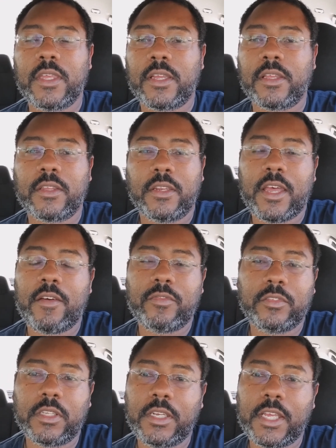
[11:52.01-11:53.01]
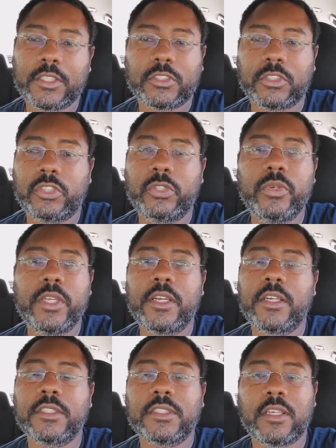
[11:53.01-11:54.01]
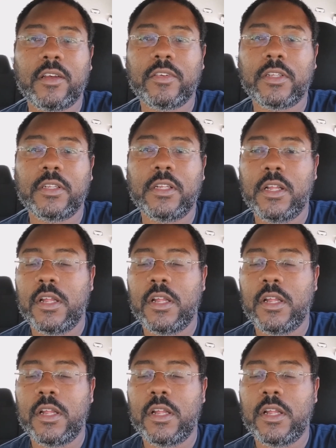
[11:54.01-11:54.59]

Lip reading: They could have an extra 2 years of a